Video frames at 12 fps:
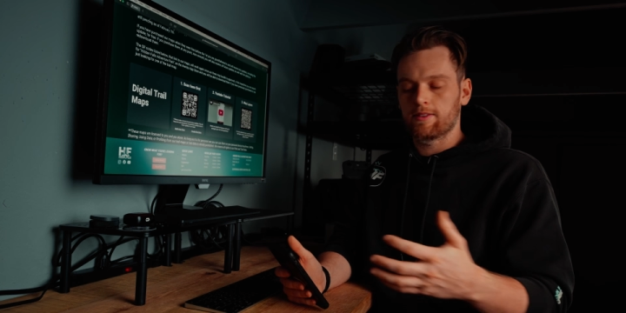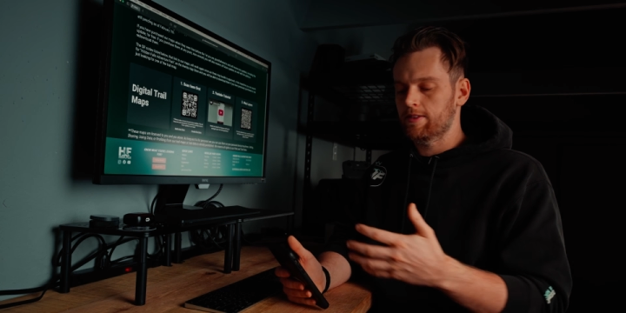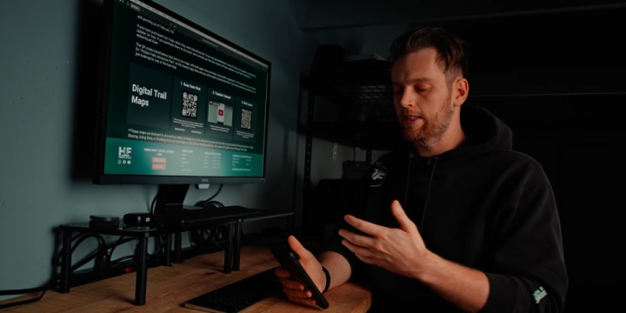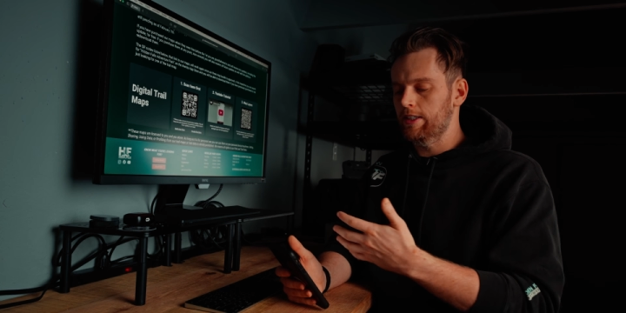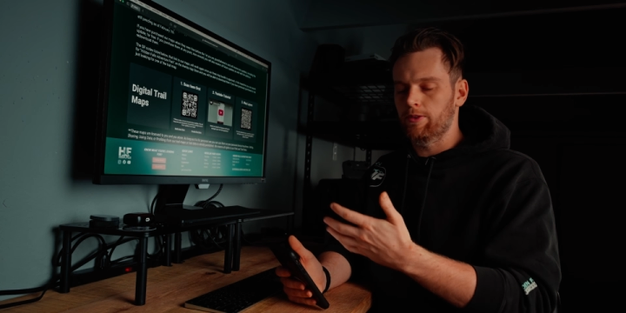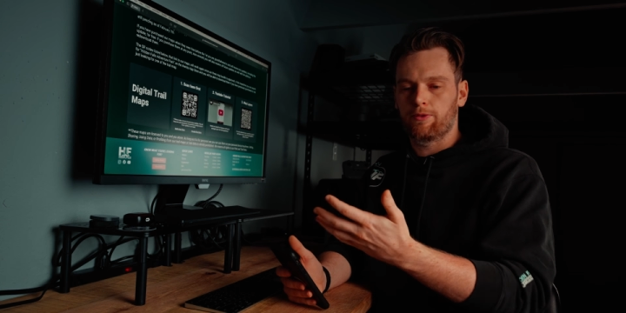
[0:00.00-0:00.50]

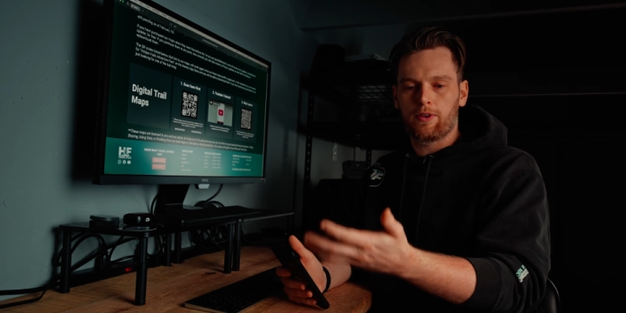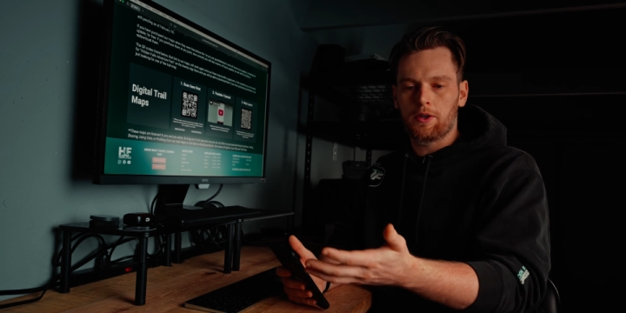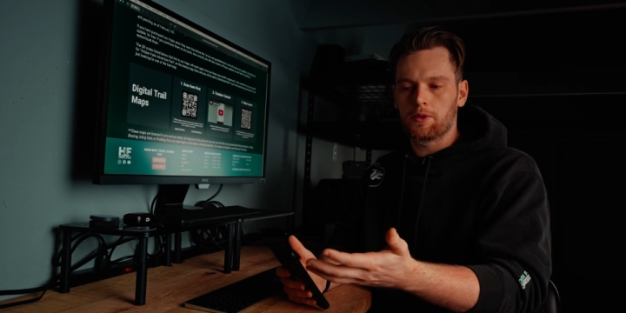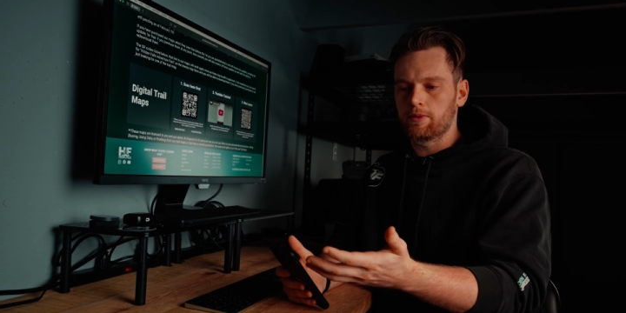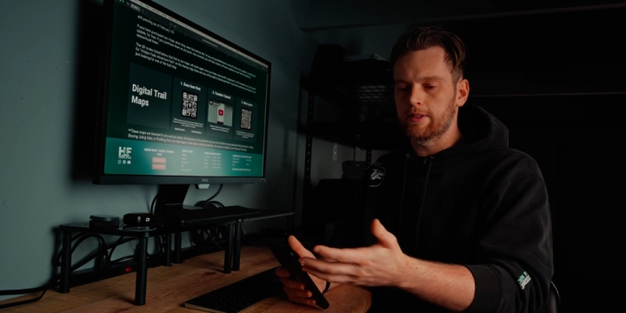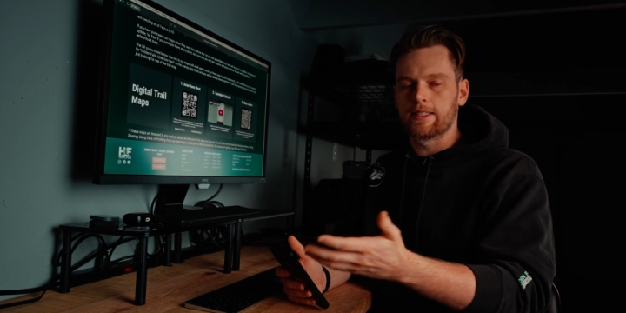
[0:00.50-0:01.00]
say your
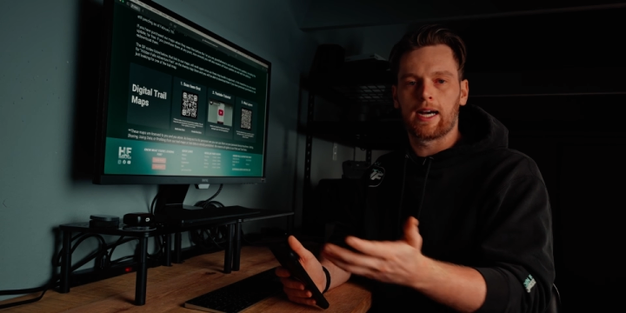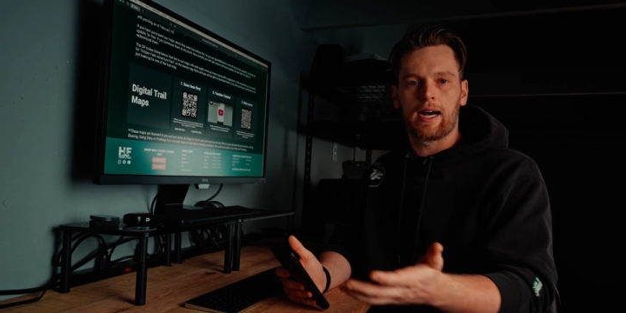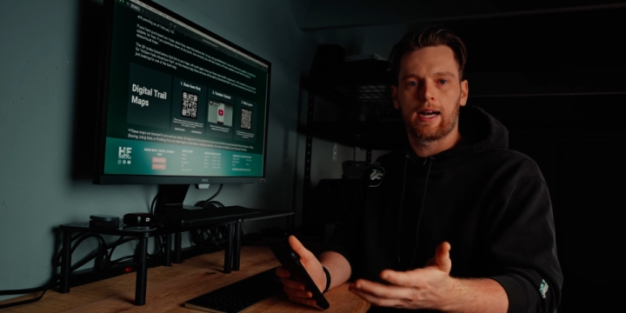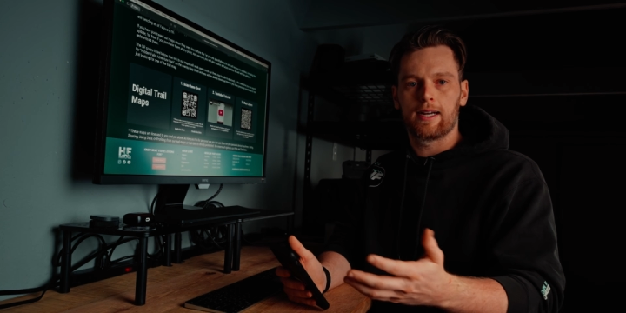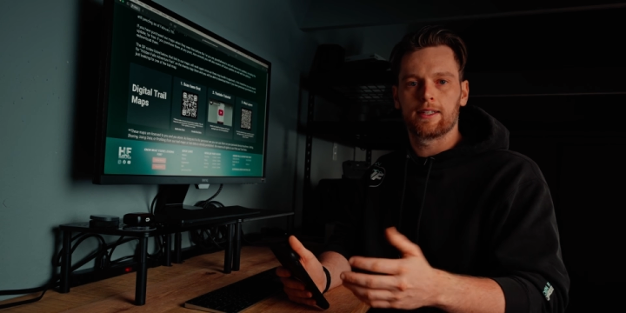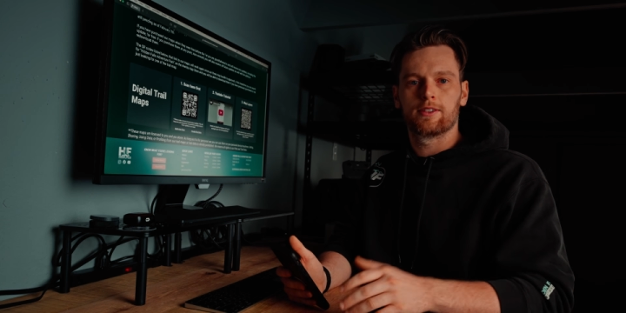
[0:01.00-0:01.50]
phone
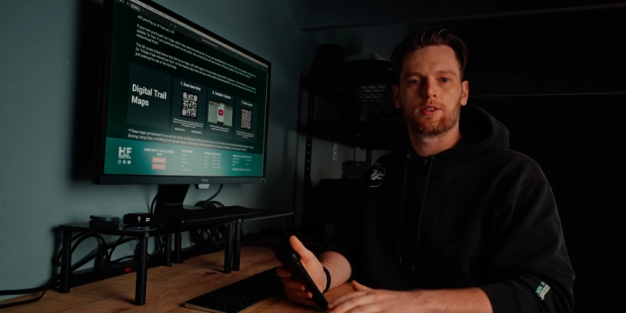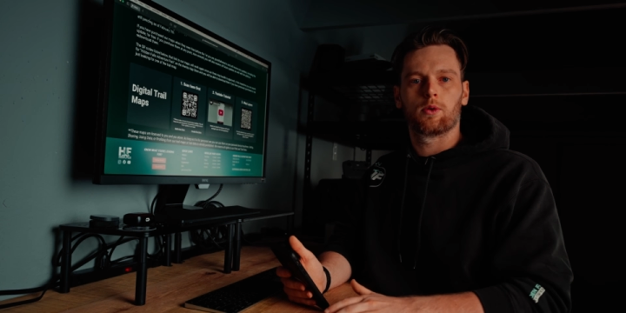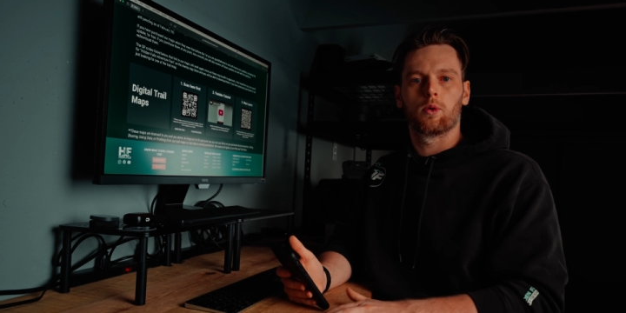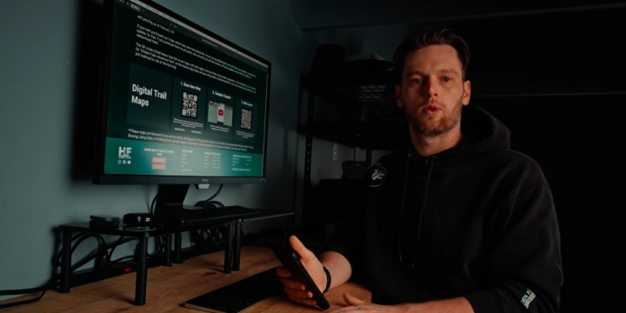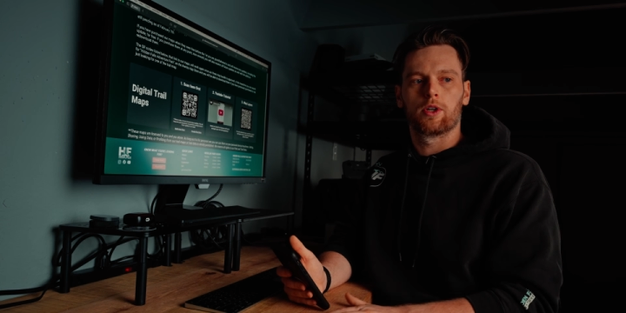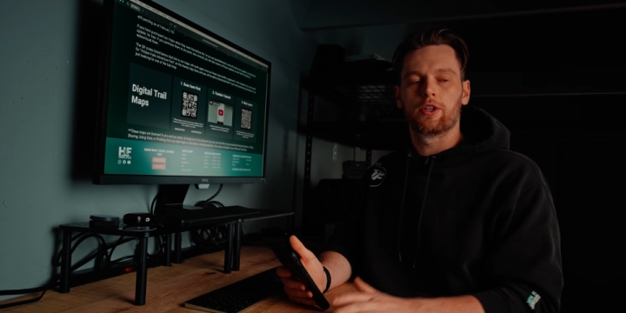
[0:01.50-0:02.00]
dies
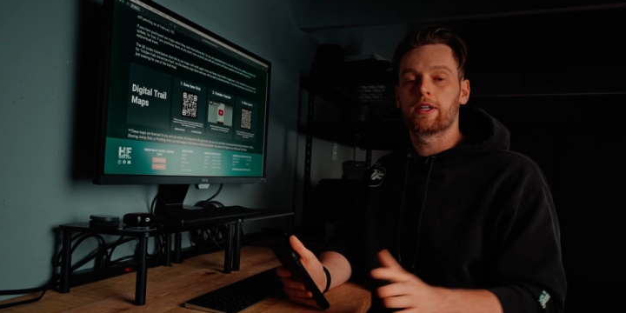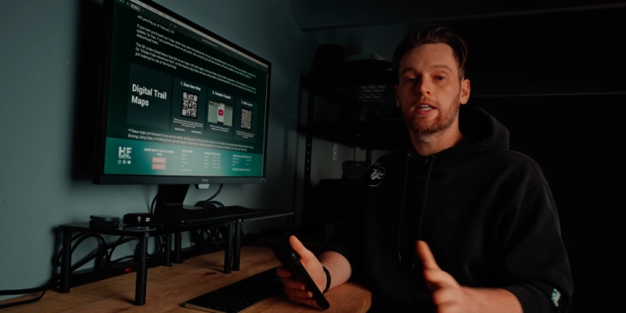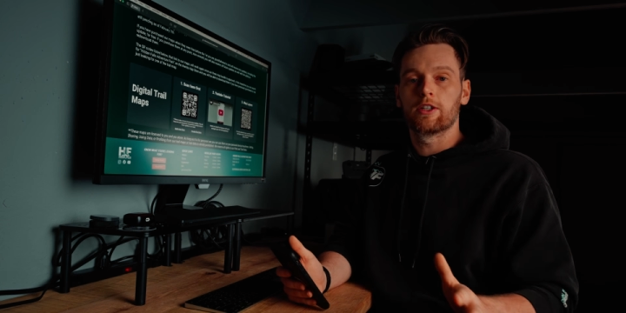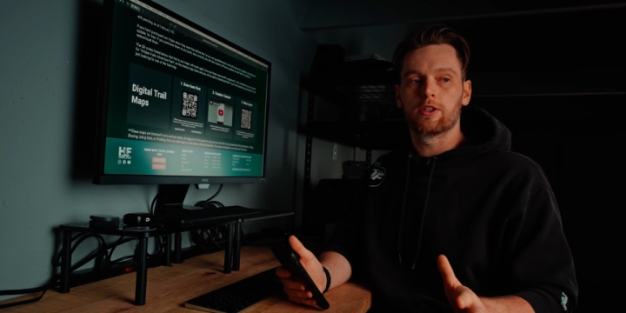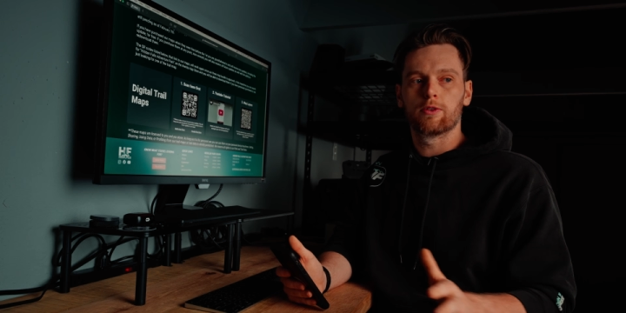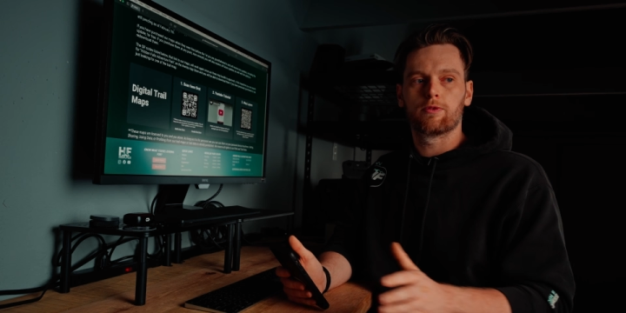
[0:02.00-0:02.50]
or you get a
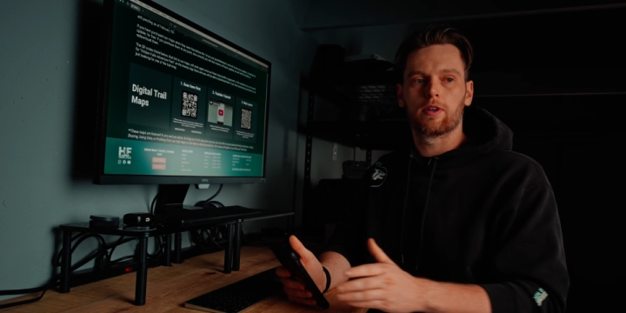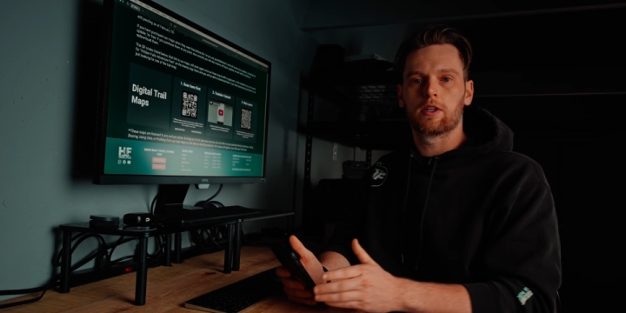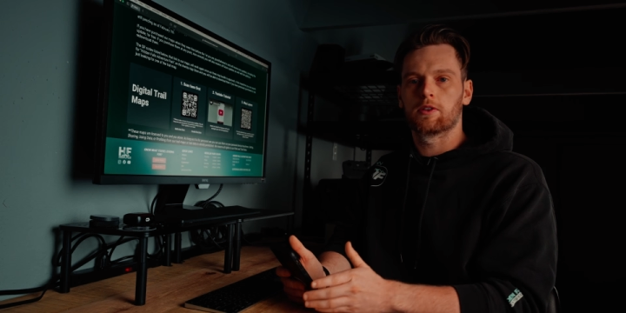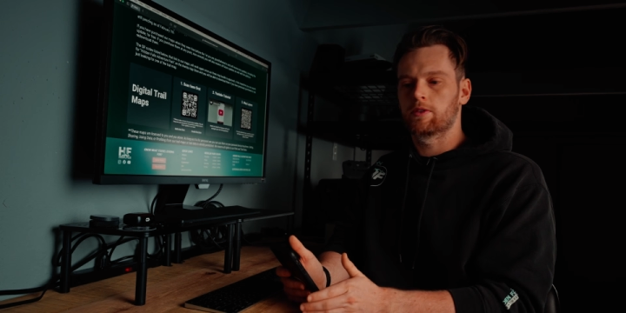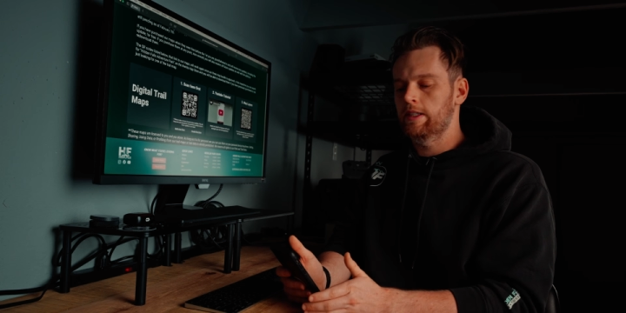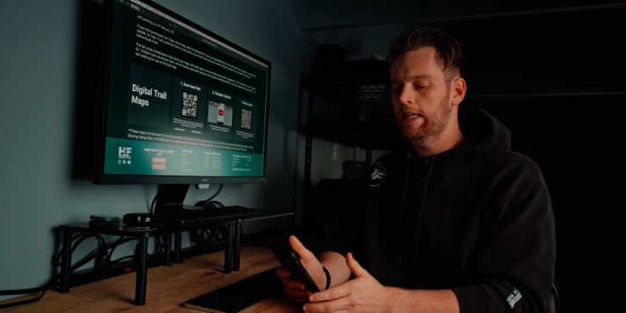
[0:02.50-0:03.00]
new
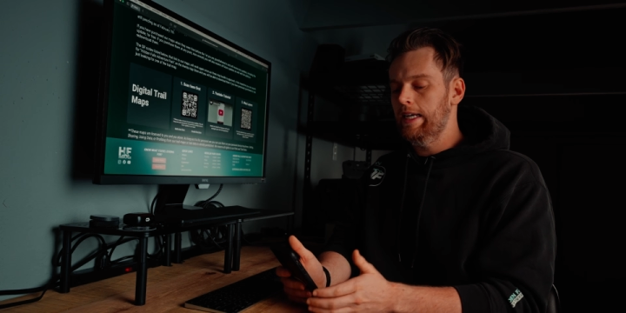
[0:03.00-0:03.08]
phone,